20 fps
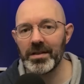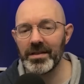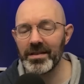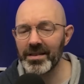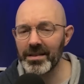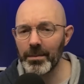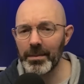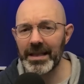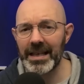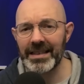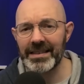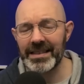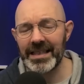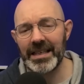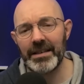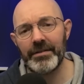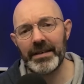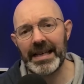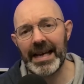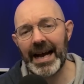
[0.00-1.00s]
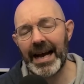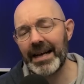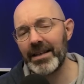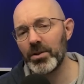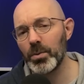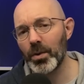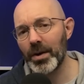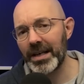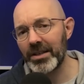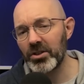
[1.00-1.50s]
and some of their TV
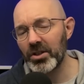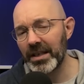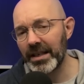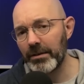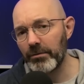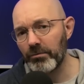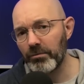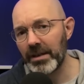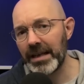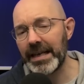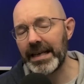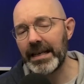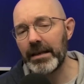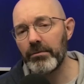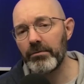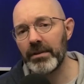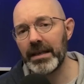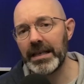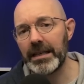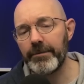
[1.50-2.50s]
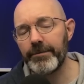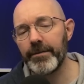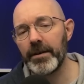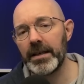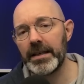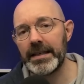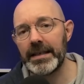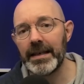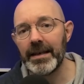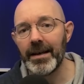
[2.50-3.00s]
ads were actually really, really
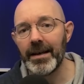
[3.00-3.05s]
funny,